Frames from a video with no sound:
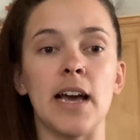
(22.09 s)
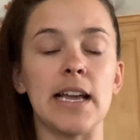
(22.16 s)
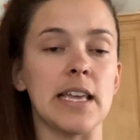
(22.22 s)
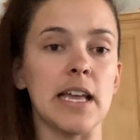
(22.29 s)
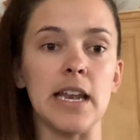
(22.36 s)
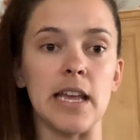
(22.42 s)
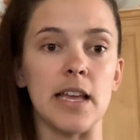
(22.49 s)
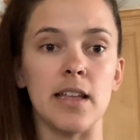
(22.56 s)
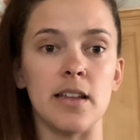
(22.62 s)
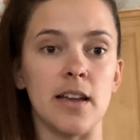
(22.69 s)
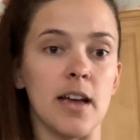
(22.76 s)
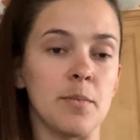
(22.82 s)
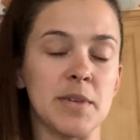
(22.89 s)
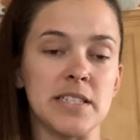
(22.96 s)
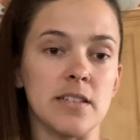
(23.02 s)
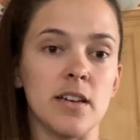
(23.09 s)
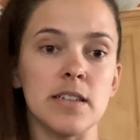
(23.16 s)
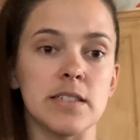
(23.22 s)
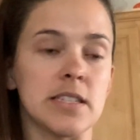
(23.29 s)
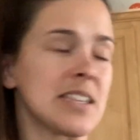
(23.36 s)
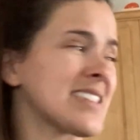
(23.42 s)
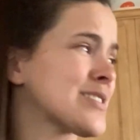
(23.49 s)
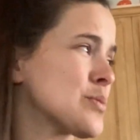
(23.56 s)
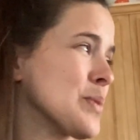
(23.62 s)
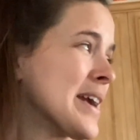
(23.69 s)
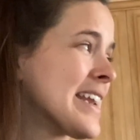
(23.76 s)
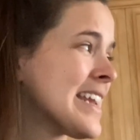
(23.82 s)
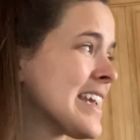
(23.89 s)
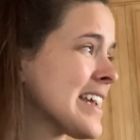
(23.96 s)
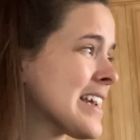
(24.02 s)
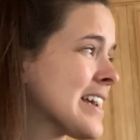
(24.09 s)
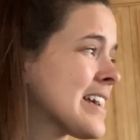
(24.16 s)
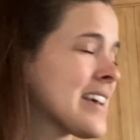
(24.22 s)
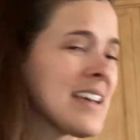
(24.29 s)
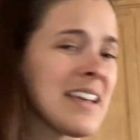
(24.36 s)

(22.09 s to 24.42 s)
I get it, I'm exhausted. It's raining.